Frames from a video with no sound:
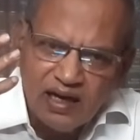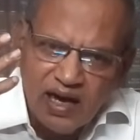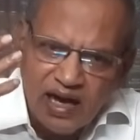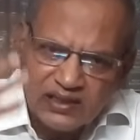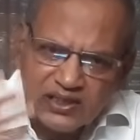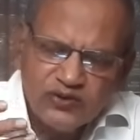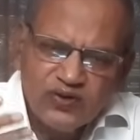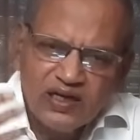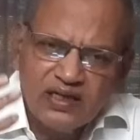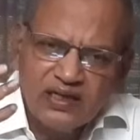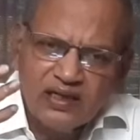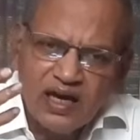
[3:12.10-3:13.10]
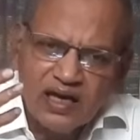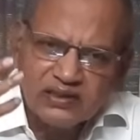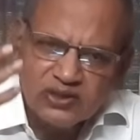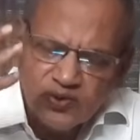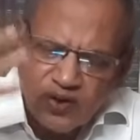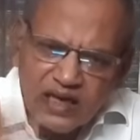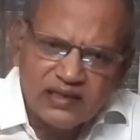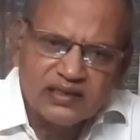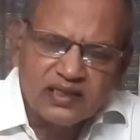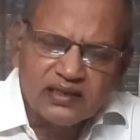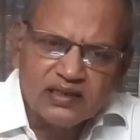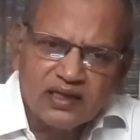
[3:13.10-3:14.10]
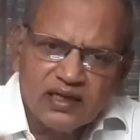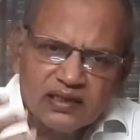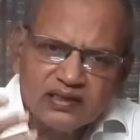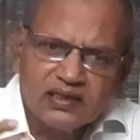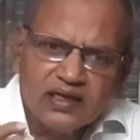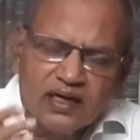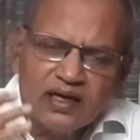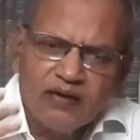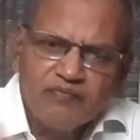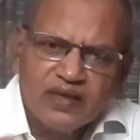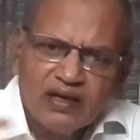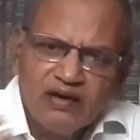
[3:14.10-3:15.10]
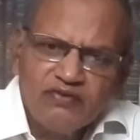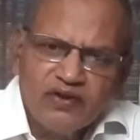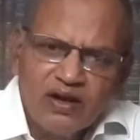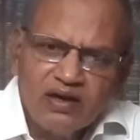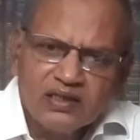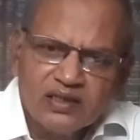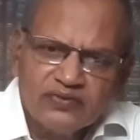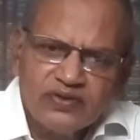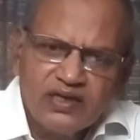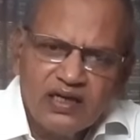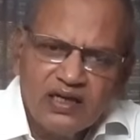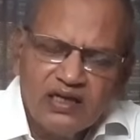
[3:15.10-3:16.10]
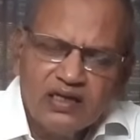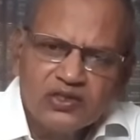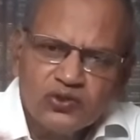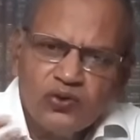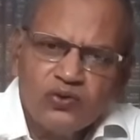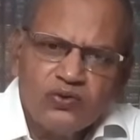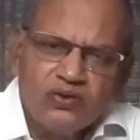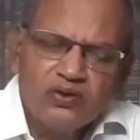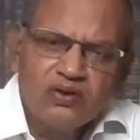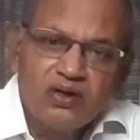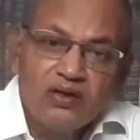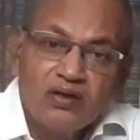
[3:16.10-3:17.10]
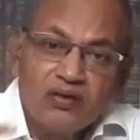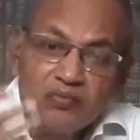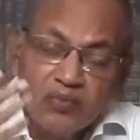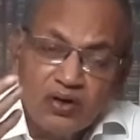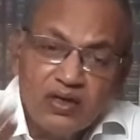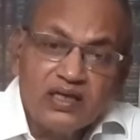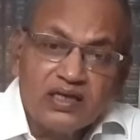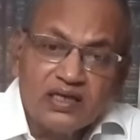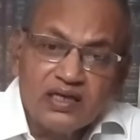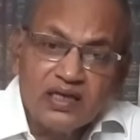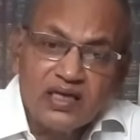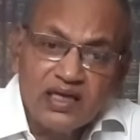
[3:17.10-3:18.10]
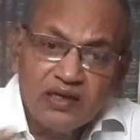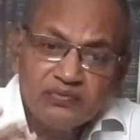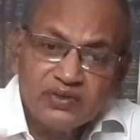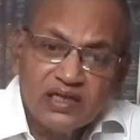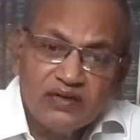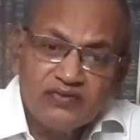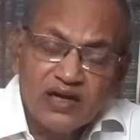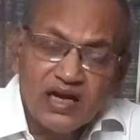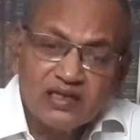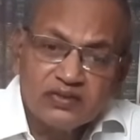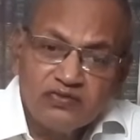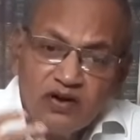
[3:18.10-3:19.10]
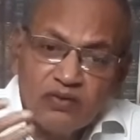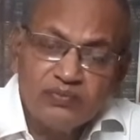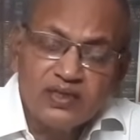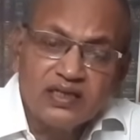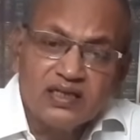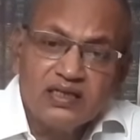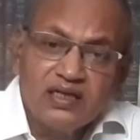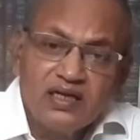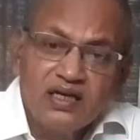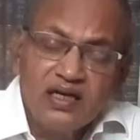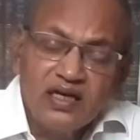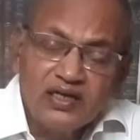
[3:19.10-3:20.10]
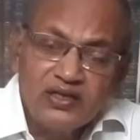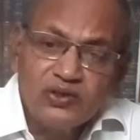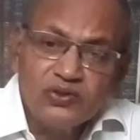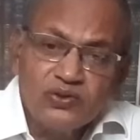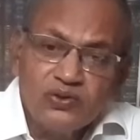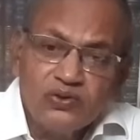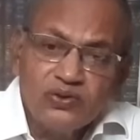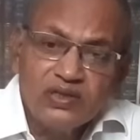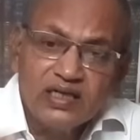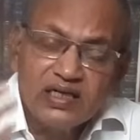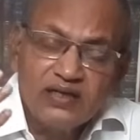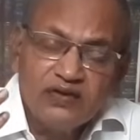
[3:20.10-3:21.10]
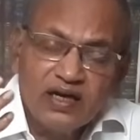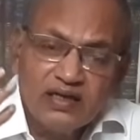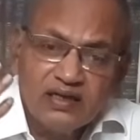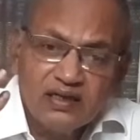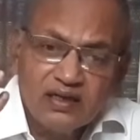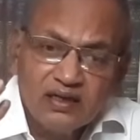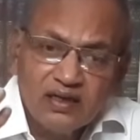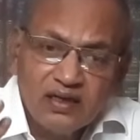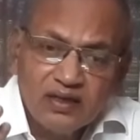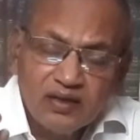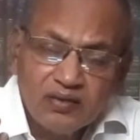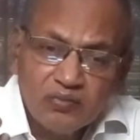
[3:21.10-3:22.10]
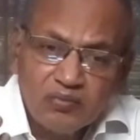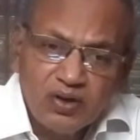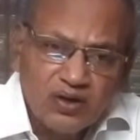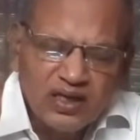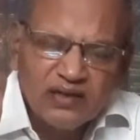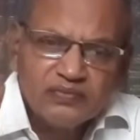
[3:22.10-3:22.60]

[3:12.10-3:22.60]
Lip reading: actualized his philosophy in his own body. He himself transformed into a divine body.